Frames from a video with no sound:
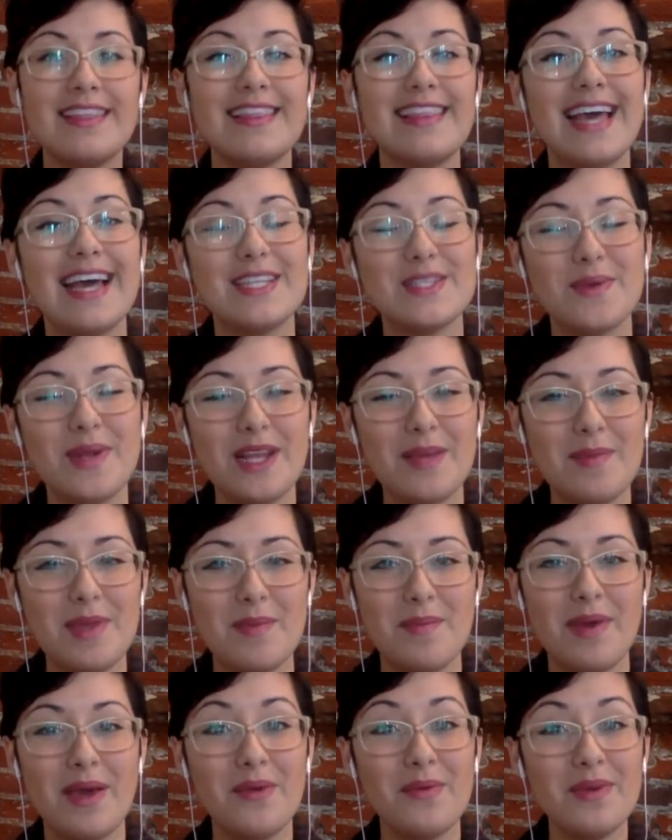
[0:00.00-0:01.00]
that's what I
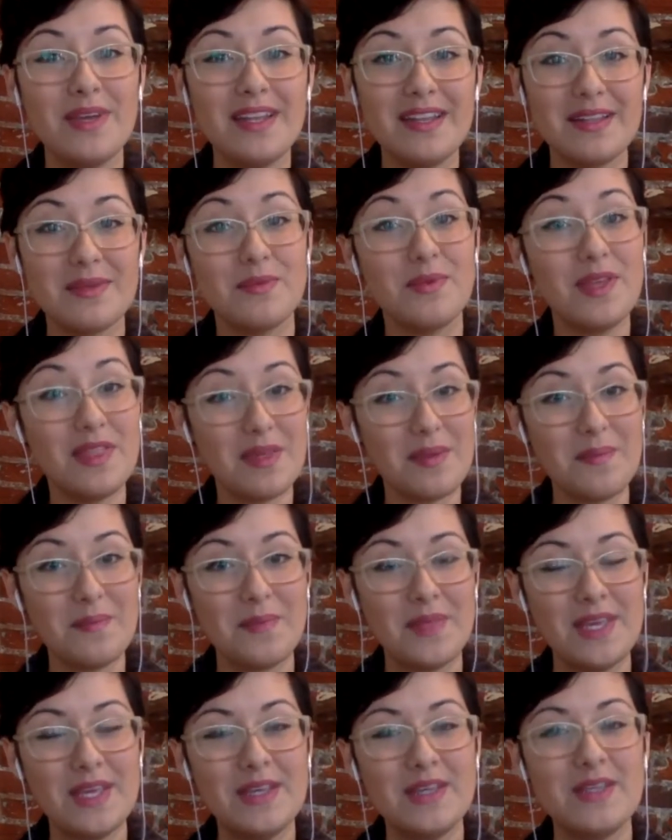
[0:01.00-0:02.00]
mean by rhythm.
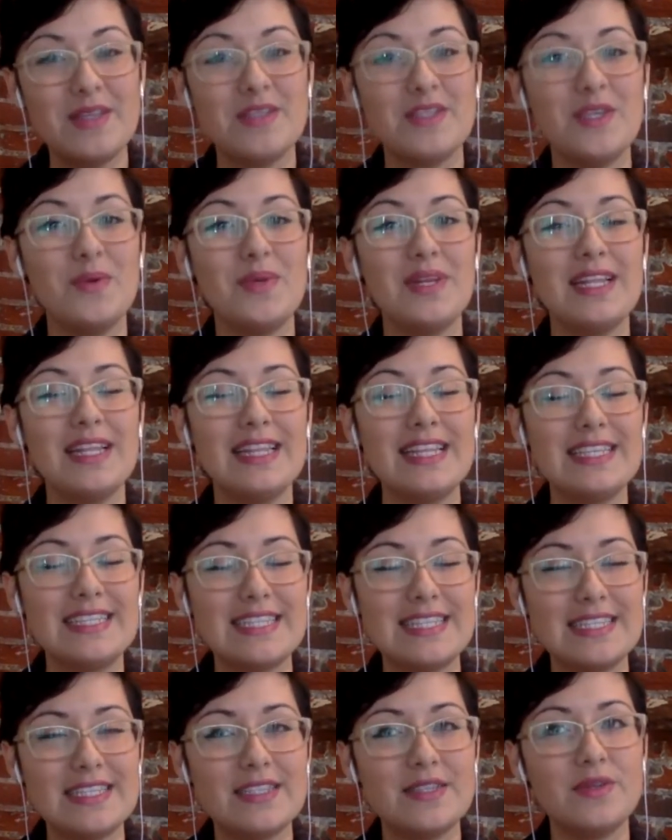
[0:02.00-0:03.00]
So you want to
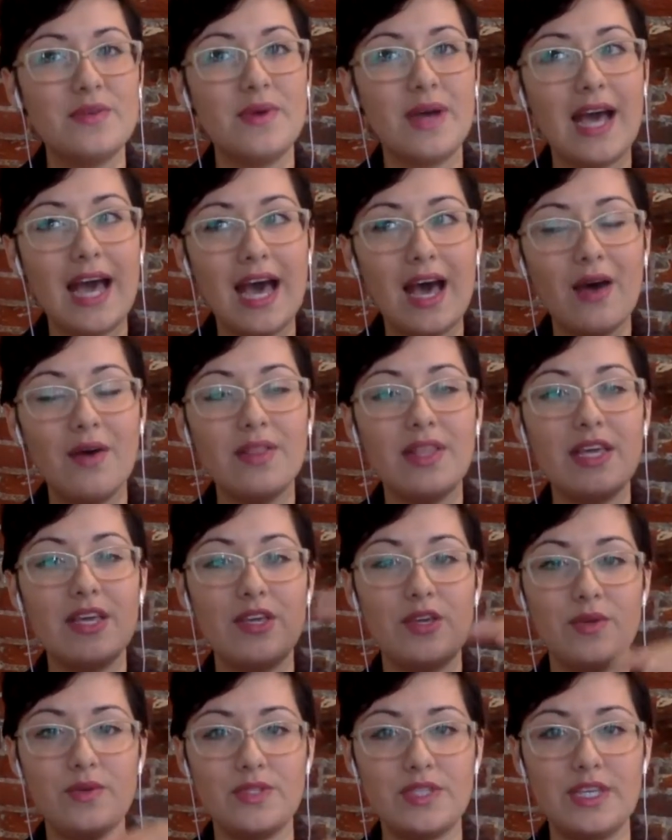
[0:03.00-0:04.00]
listen to how they
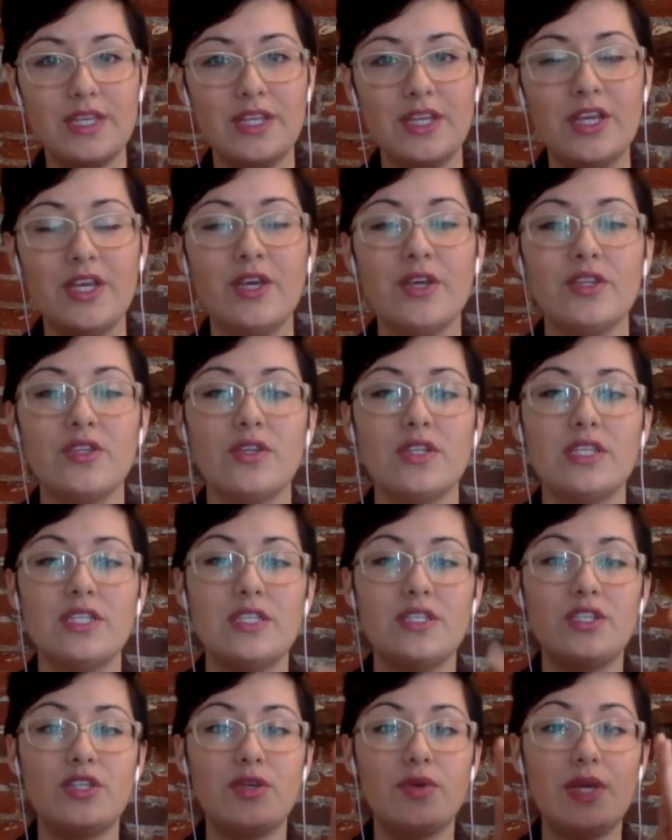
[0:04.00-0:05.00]
use it. So
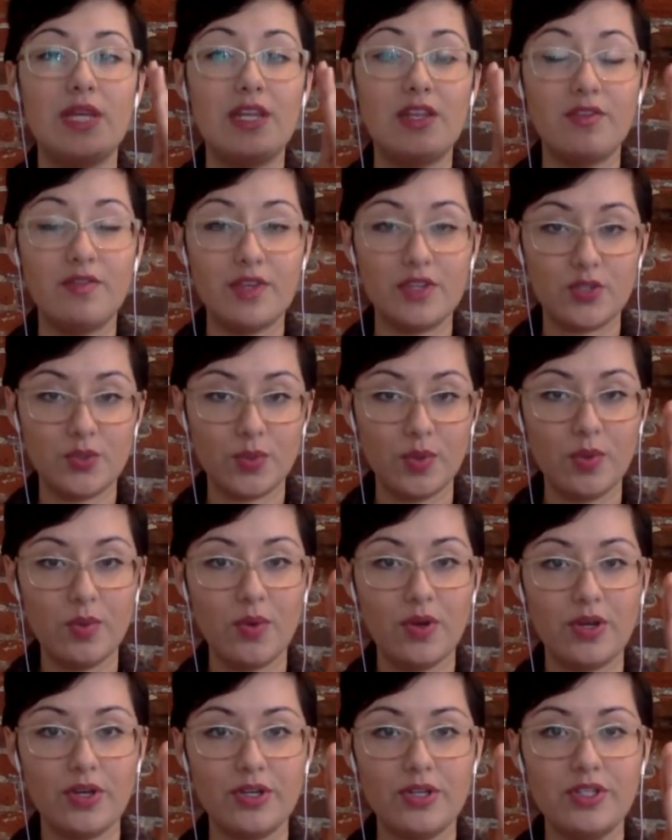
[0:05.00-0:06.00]
listen to individual
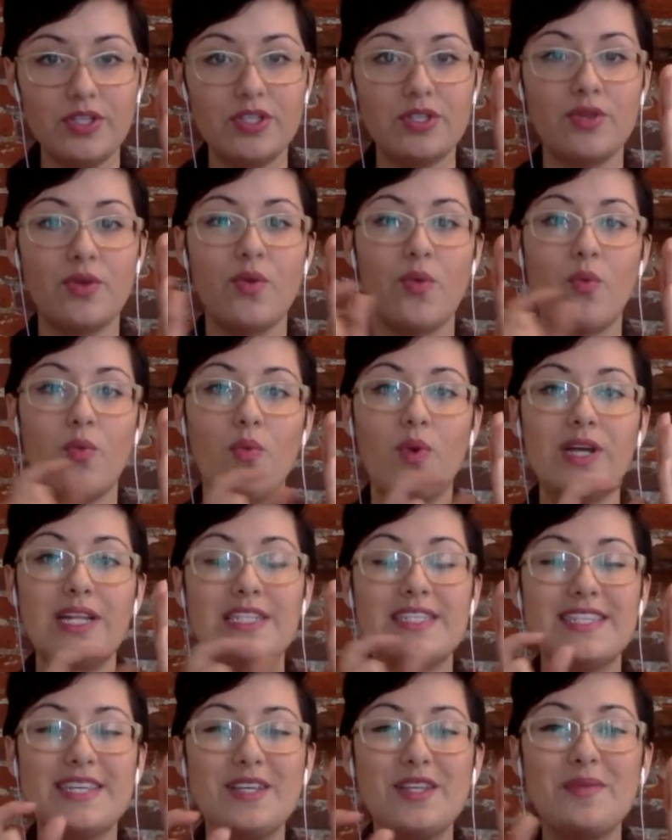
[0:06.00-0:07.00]
words, what
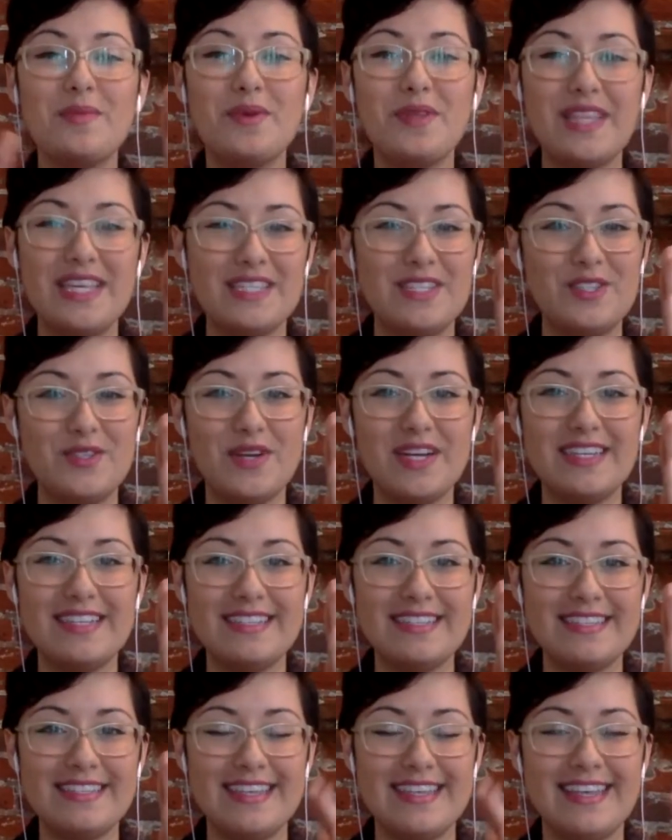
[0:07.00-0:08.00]
syllable they
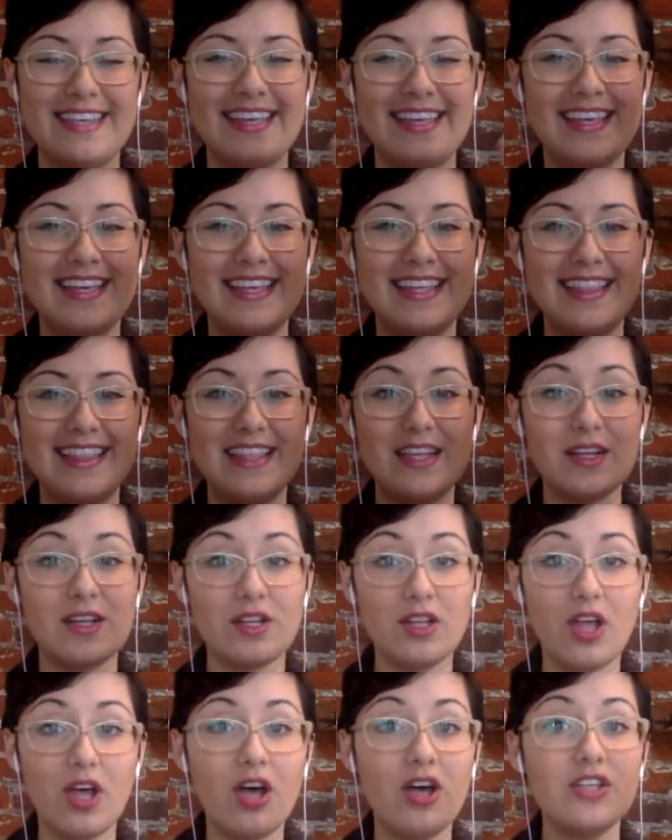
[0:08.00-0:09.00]
stress, the
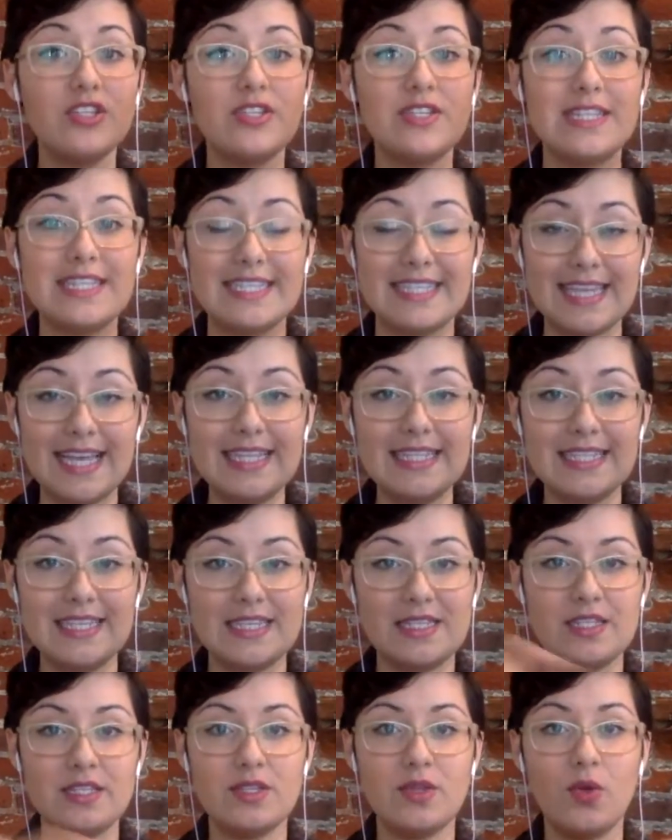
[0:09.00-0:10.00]
clause or the
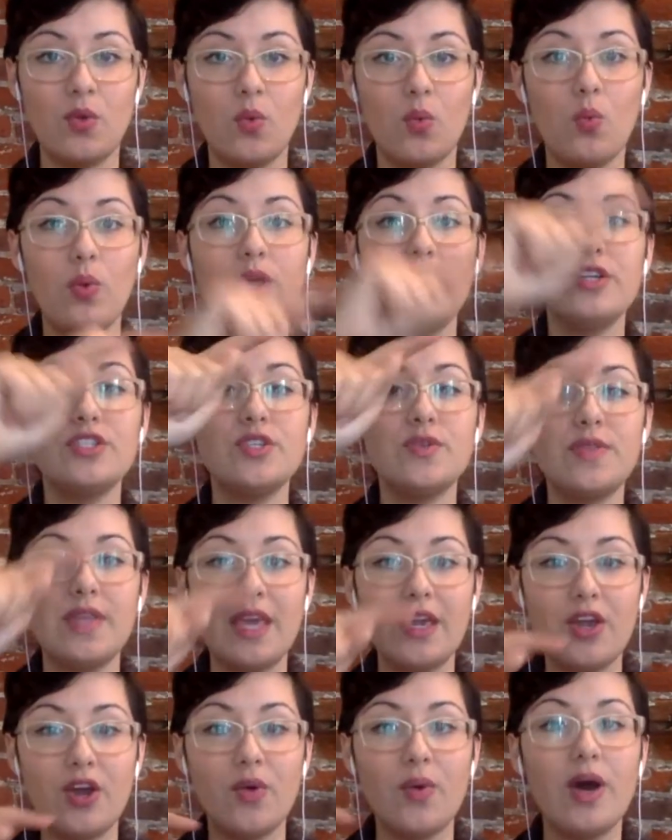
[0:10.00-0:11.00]
sentence, where do they
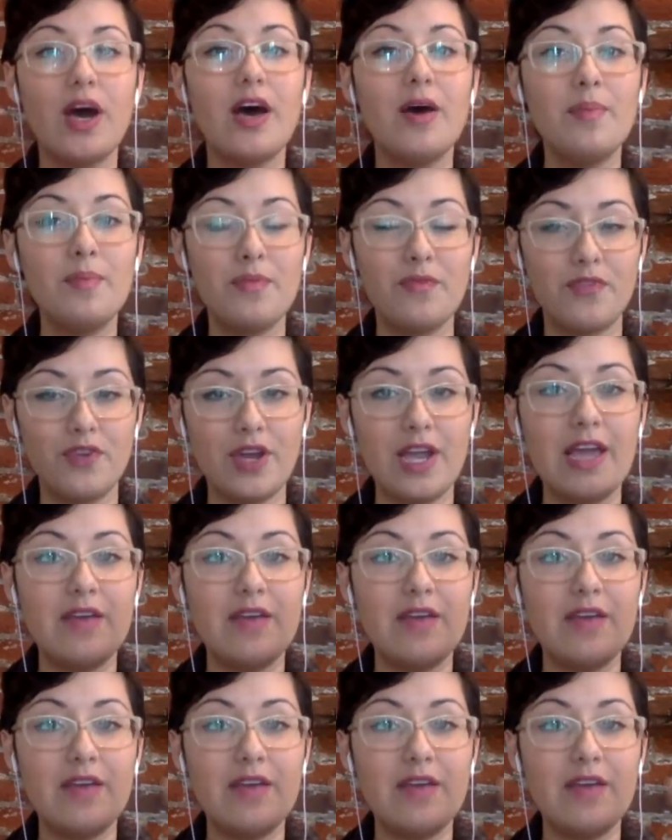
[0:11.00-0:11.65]
go up for